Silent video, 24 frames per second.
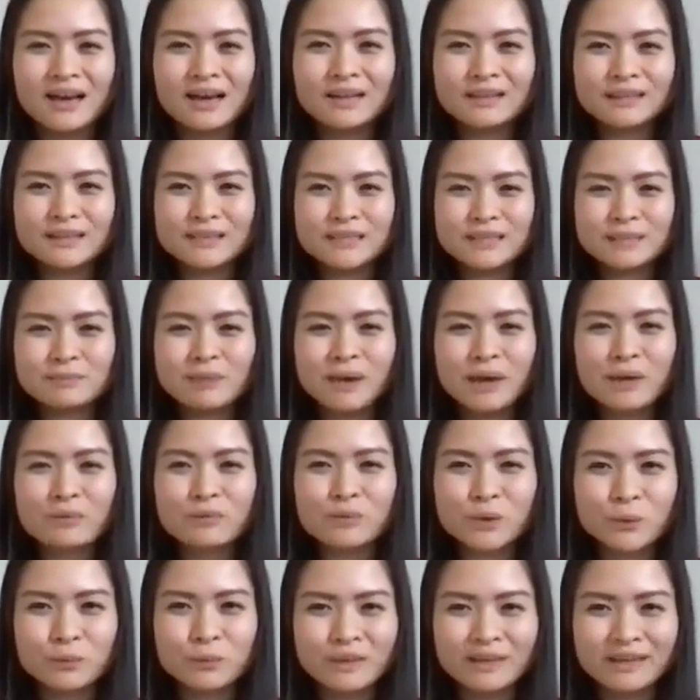This is by
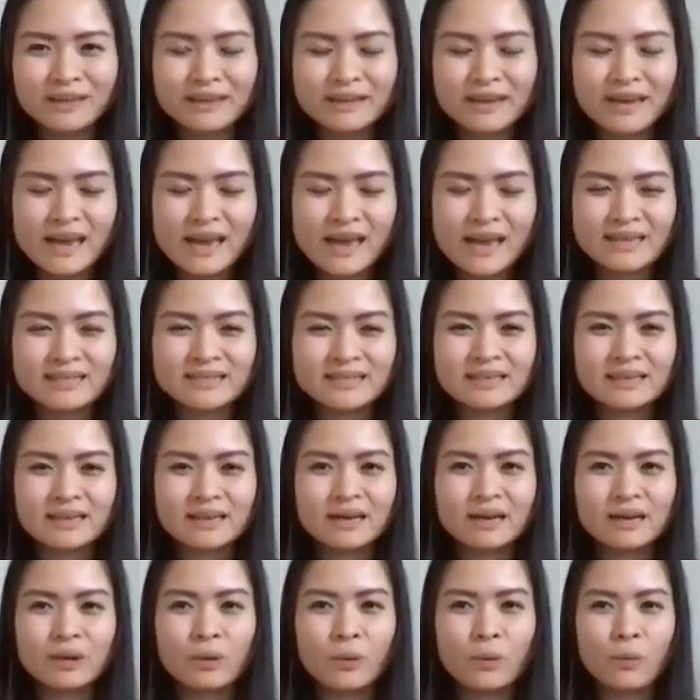Rumi. It's
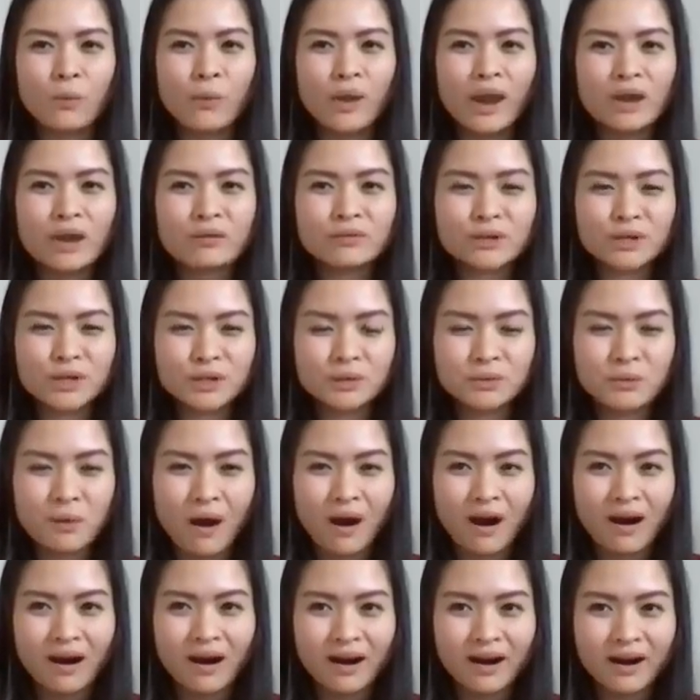wherever you
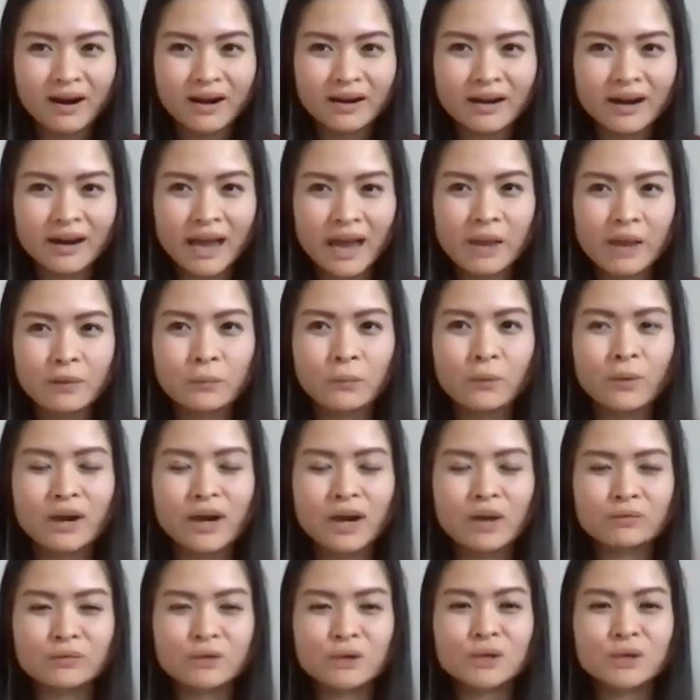are and
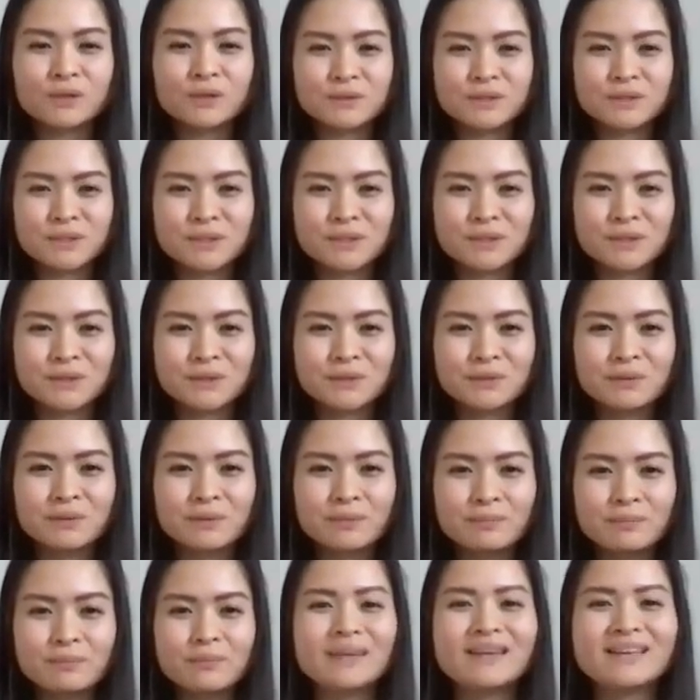whatever you do,
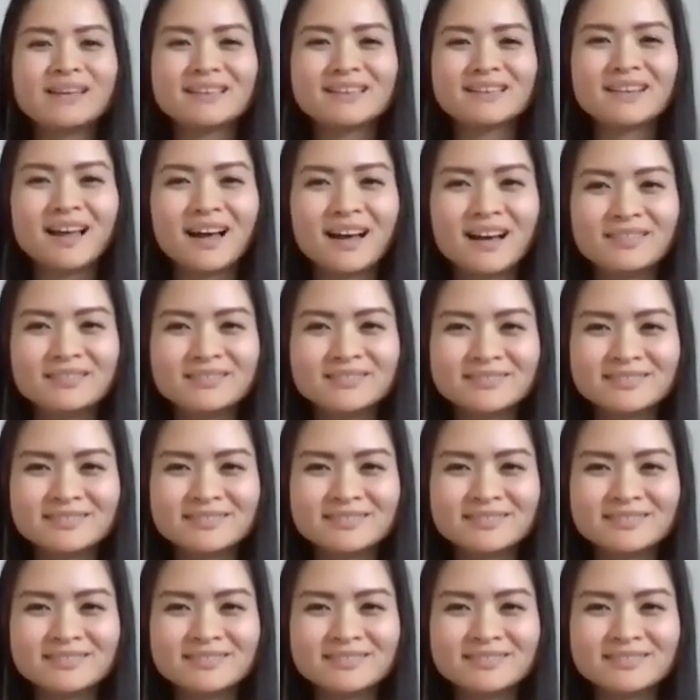be in love.